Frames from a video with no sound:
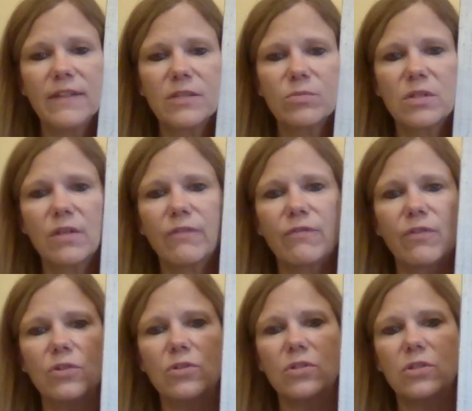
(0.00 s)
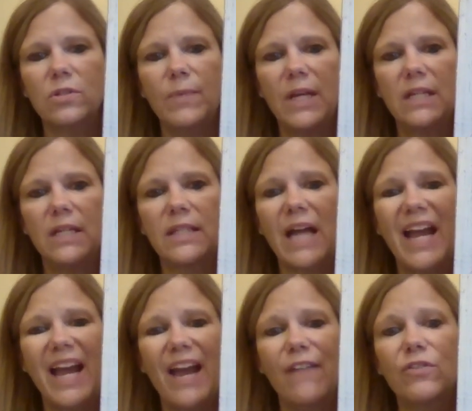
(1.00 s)
This was the first piece
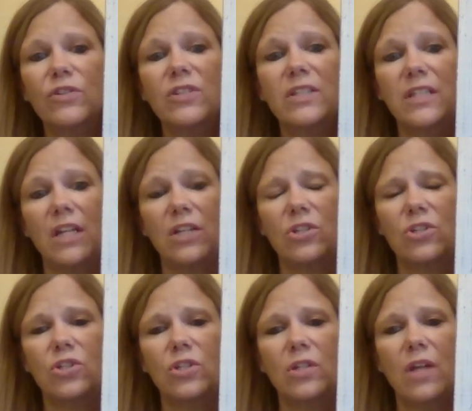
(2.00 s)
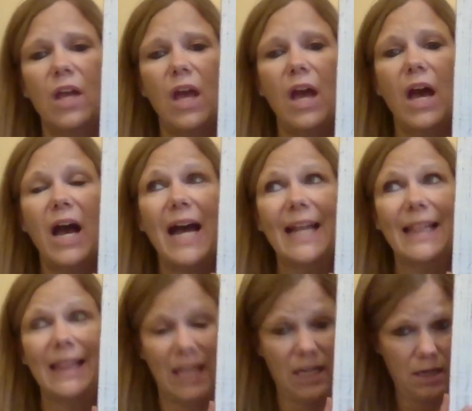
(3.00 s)
I ever stitched
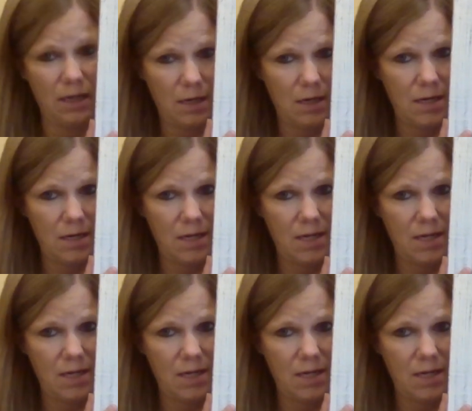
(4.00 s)
on linen.